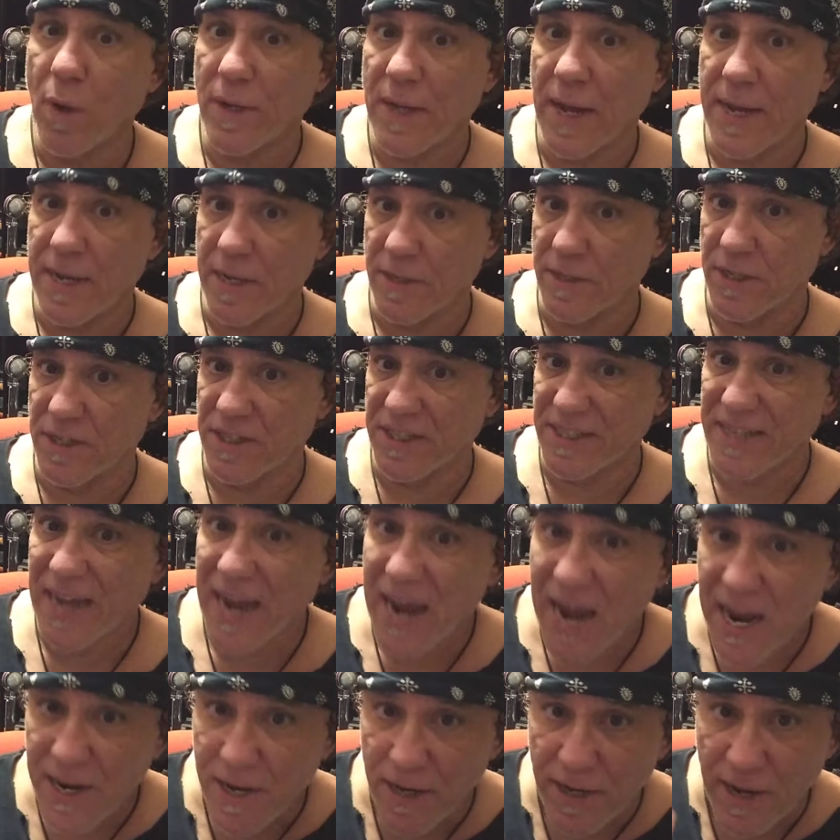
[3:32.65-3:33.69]
what I
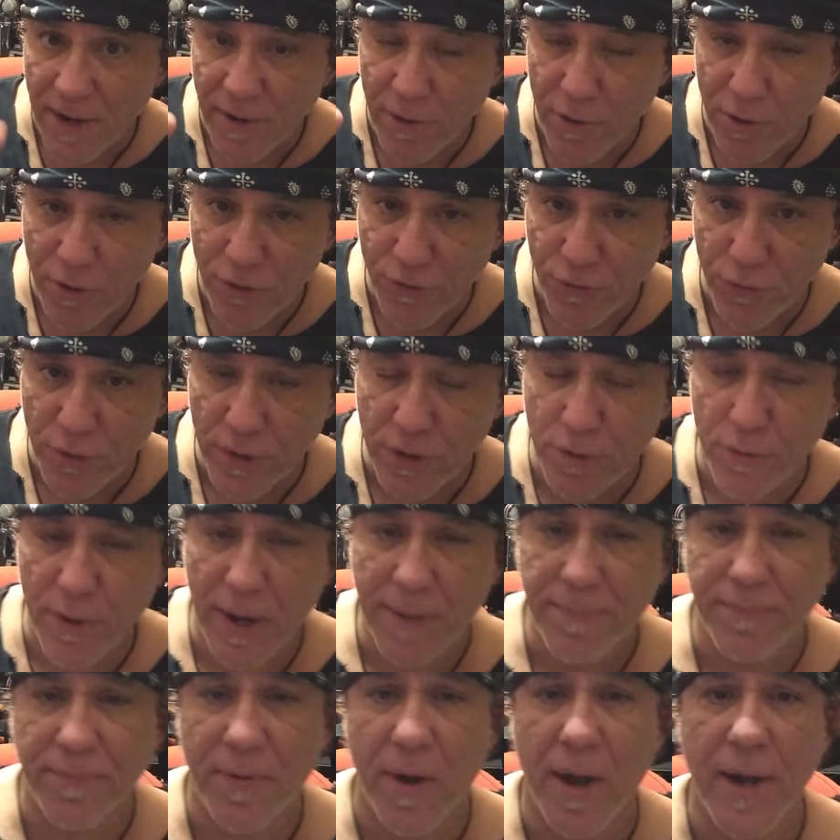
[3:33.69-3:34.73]
understand and I heard through the
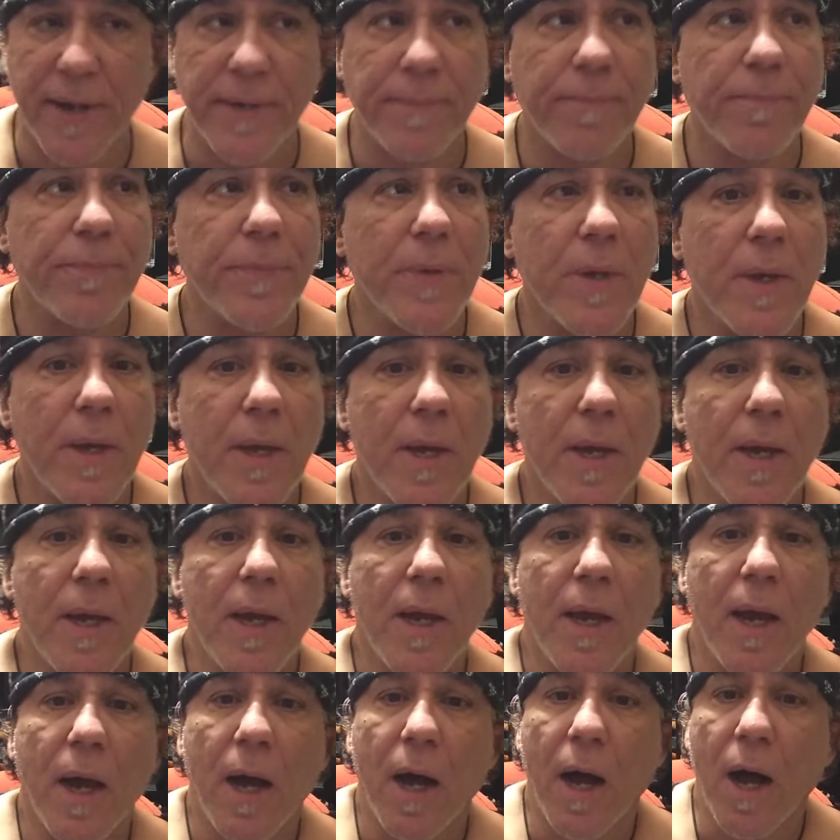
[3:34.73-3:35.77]
grapevine.
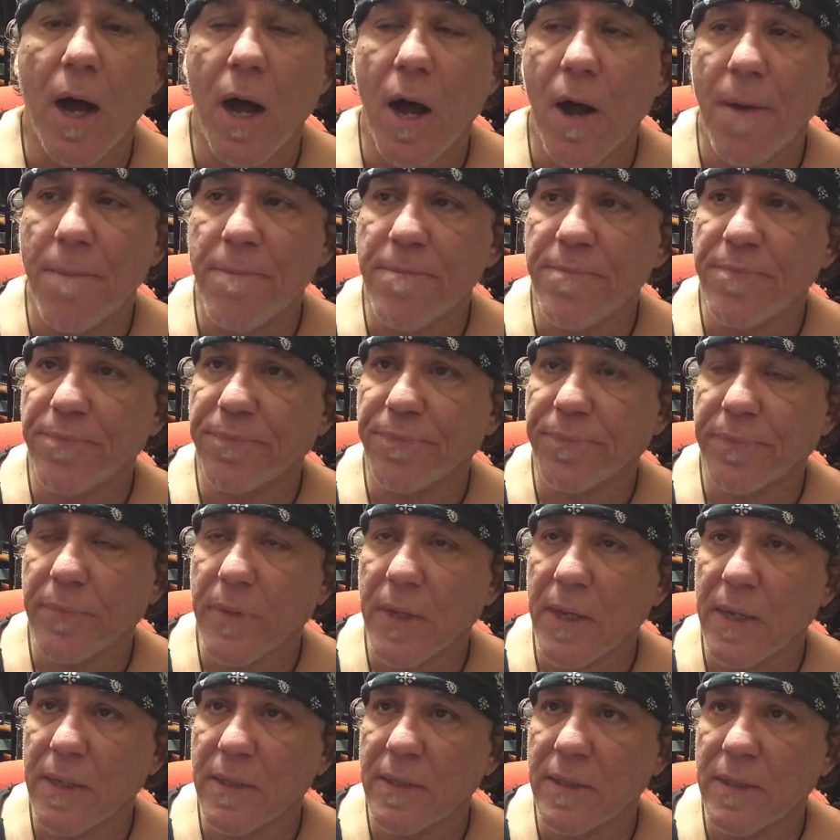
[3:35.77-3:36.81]
Um,
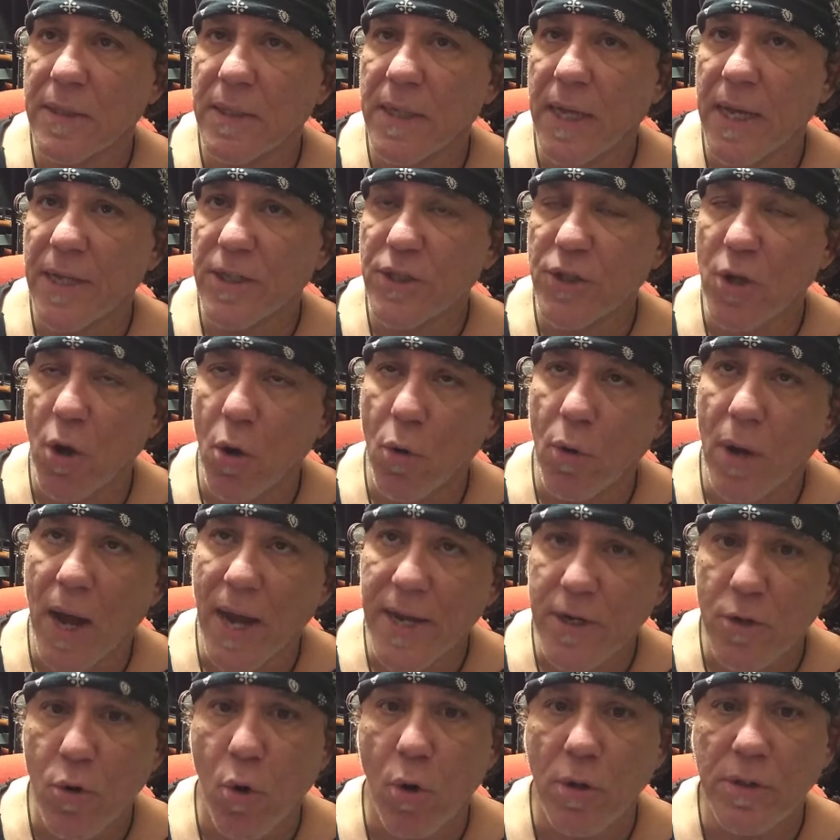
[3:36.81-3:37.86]
so
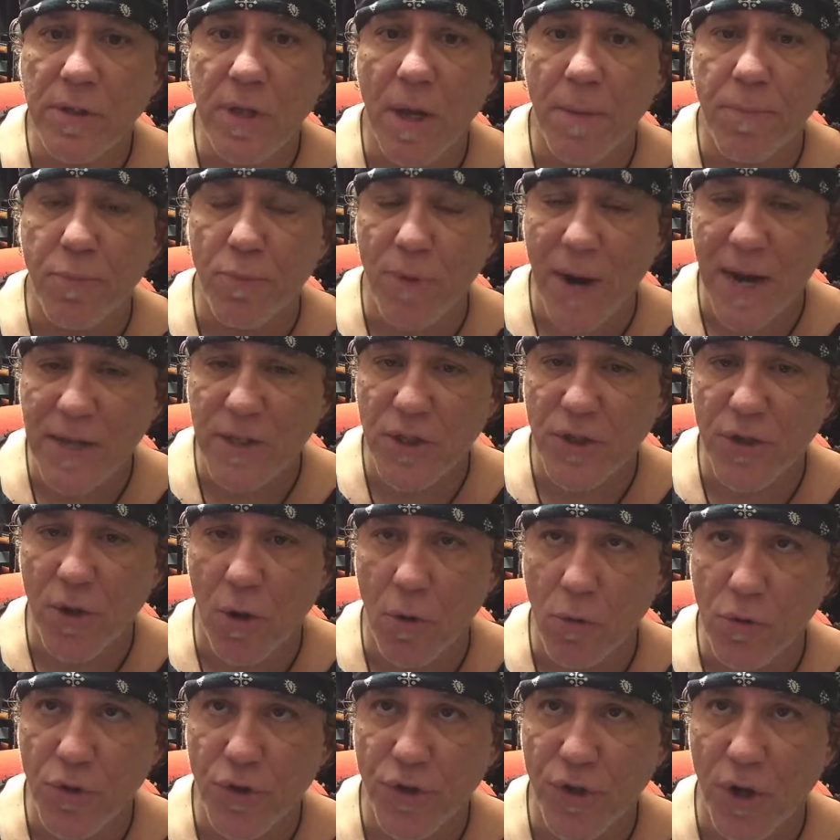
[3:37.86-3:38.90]
I called up
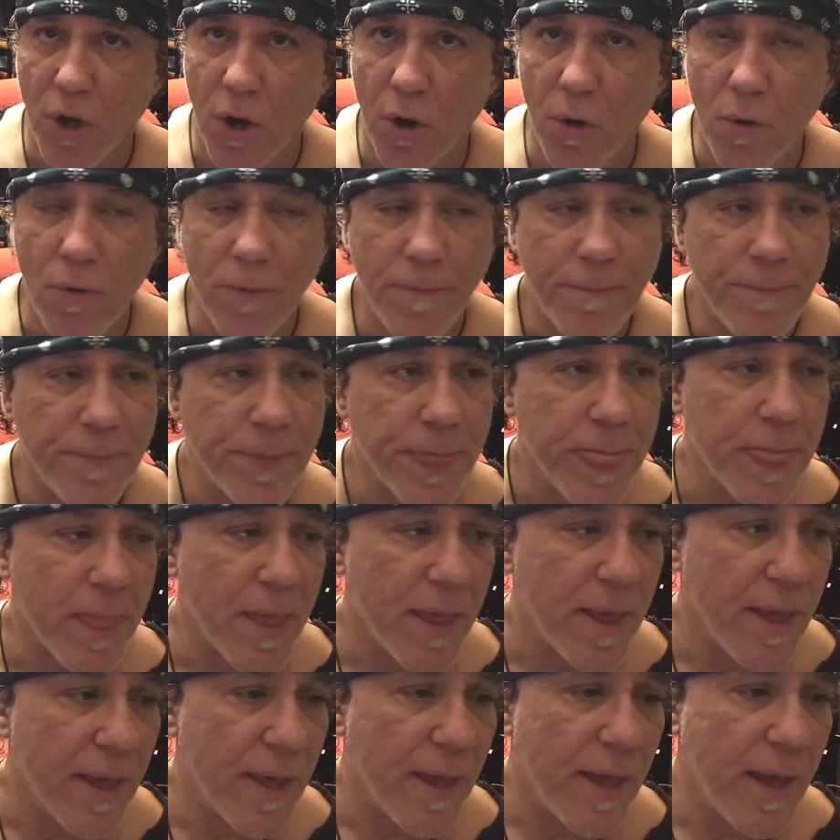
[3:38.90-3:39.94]
Ratso's show,
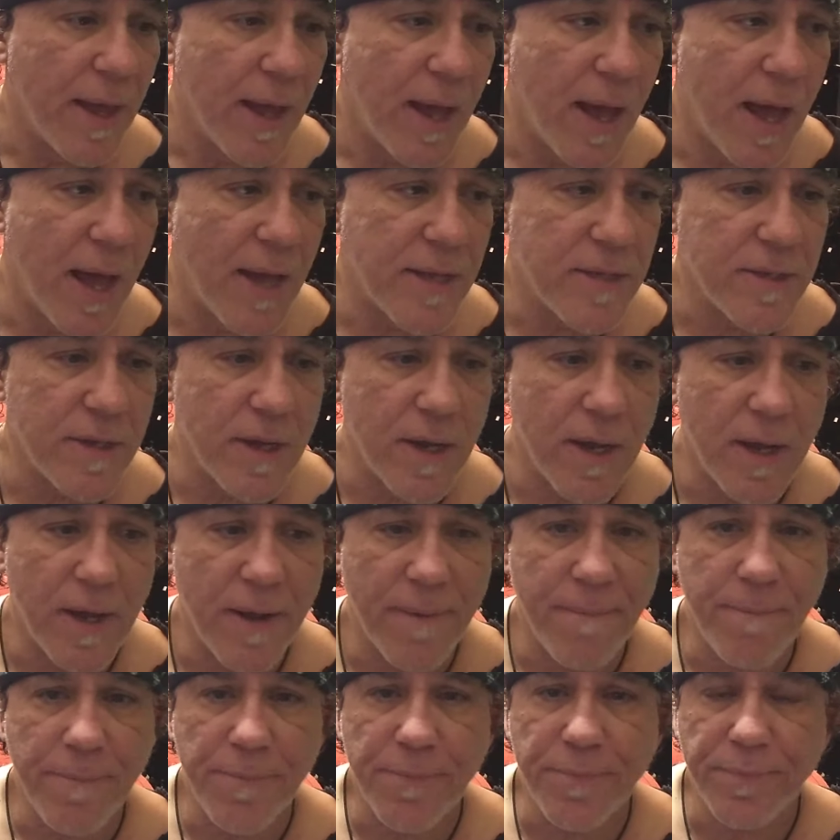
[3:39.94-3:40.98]
and,
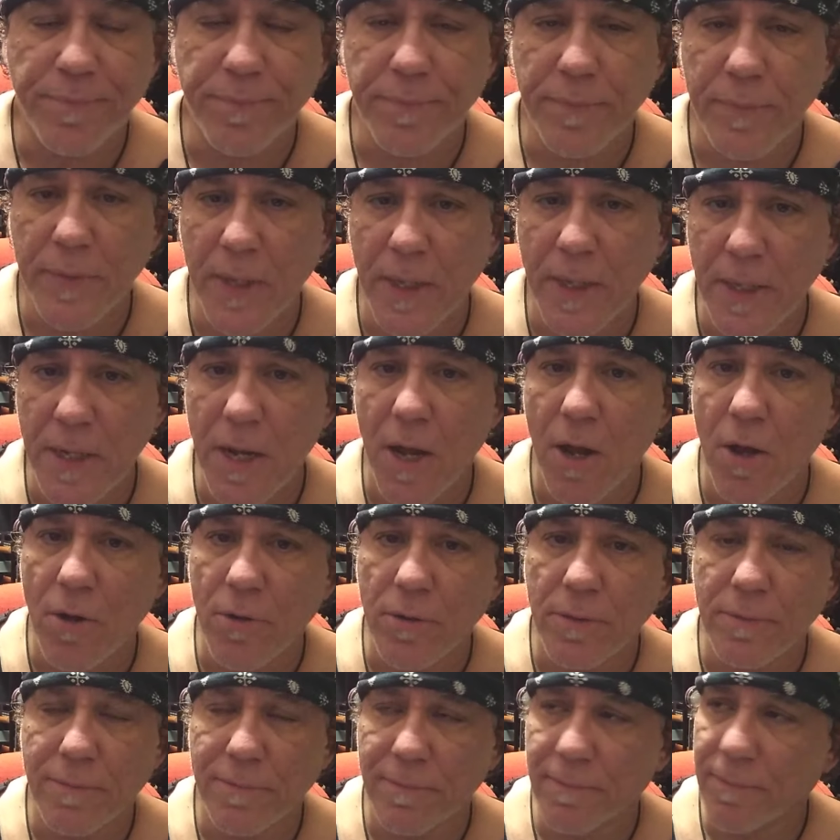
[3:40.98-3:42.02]
um, you
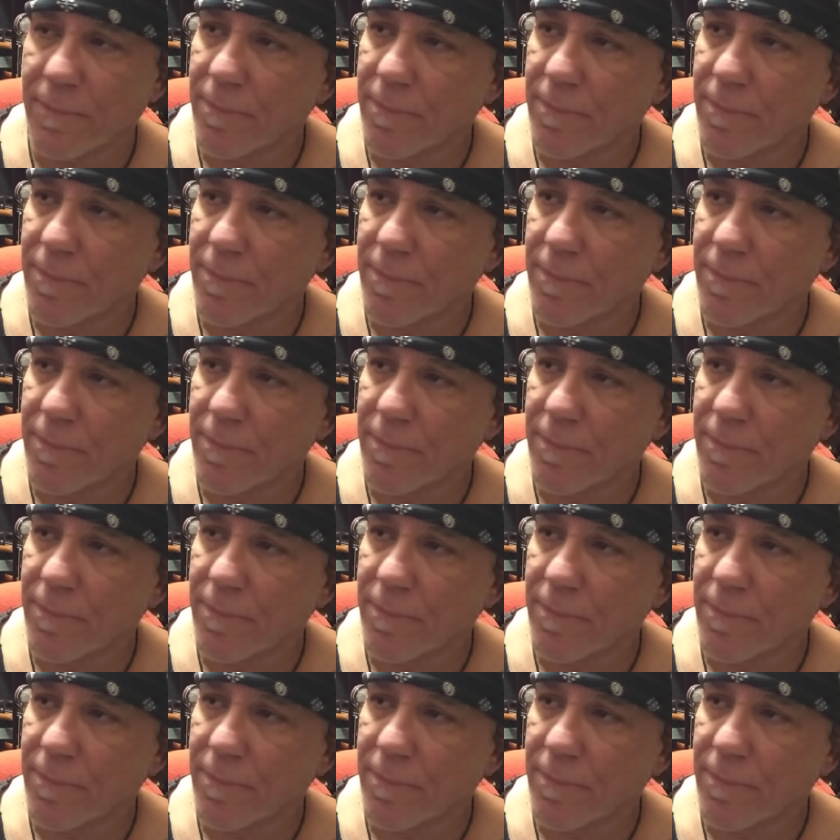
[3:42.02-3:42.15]
know,